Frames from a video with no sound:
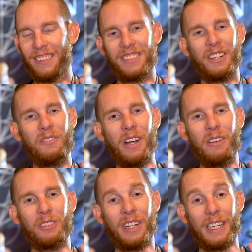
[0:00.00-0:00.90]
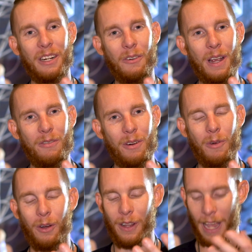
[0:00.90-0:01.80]
So sometimes when I get away
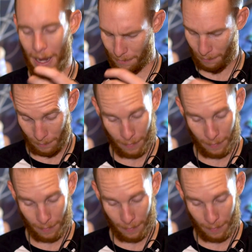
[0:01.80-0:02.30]
from all that,